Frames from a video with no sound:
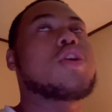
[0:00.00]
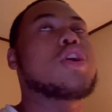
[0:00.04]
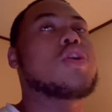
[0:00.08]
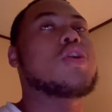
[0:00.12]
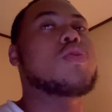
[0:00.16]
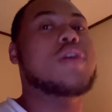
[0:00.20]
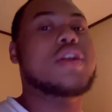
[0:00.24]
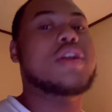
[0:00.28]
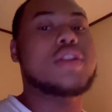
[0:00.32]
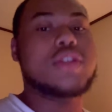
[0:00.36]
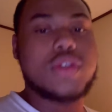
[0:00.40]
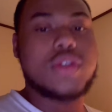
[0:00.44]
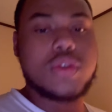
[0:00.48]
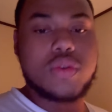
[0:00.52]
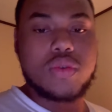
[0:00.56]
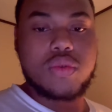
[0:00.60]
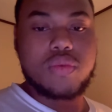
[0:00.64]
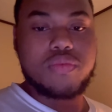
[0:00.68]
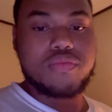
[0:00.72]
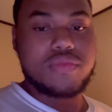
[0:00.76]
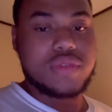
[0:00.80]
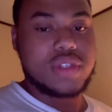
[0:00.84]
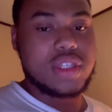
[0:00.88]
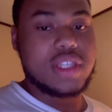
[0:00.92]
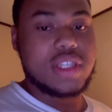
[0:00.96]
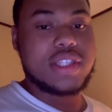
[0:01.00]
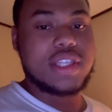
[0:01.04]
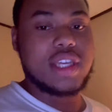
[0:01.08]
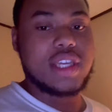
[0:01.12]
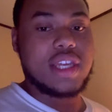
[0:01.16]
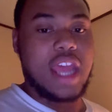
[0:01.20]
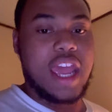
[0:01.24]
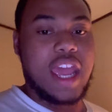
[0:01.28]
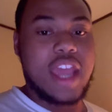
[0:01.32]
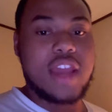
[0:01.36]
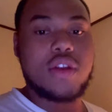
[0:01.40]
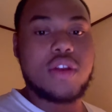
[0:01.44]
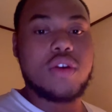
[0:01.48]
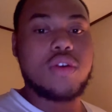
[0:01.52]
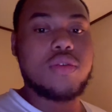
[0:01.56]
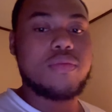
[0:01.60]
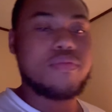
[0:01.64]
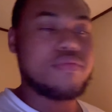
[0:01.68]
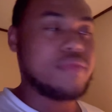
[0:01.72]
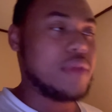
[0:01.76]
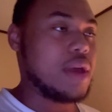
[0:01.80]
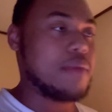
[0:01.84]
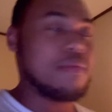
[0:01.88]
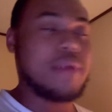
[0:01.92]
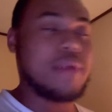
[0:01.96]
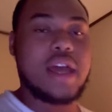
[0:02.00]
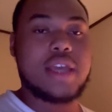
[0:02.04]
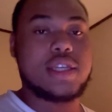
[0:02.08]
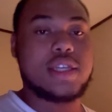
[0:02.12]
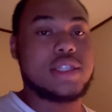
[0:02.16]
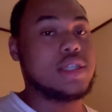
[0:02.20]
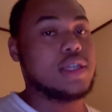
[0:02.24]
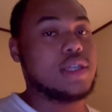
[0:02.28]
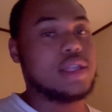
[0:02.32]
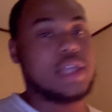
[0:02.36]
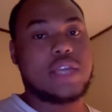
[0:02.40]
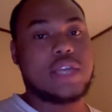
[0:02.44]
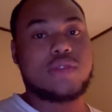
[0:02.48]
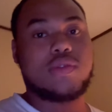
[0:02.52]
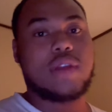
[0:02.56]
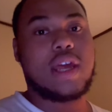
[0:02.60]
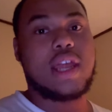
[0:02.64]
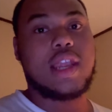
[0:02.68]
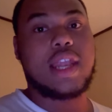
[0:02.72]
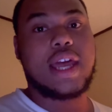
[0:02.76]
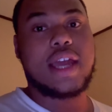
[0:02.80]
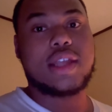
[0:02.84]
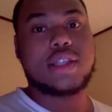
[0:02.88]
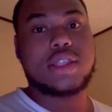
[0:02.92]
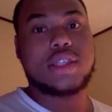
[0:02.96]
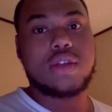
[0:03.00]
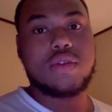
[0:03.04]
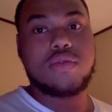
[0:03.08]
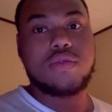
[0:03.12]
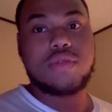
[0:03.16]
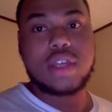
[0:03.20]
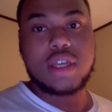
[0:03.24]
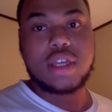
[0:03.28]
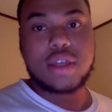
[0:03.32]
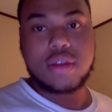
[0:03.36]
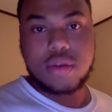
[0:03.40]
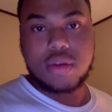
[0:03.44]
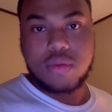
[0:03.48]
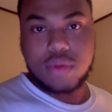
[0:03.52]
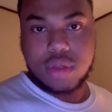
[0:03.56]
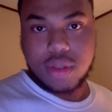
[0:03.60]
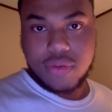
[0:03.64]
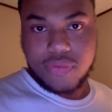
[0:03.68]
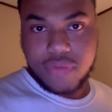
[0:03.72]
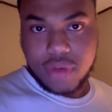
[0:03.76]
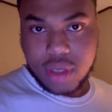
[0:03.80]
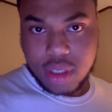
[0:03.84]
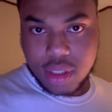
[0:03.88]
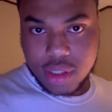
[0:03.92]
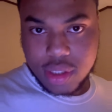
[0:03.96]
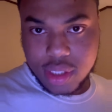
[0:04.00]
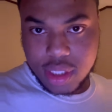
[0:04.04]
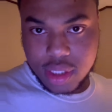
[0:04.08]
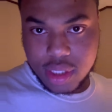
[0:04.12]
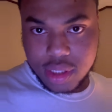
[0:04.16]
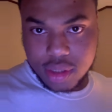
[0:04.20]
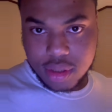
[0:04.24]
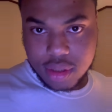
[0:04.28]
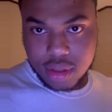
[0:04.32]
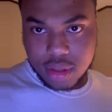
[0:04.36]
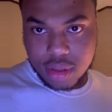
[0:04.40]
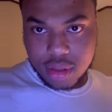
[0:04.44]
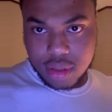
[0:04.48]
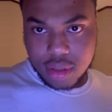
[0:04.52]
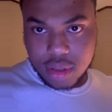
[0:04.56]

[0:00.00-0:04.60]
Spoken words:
you into? She said, anal. I'm like, shit, that's what I like too, nigga. What the fuck is that shit?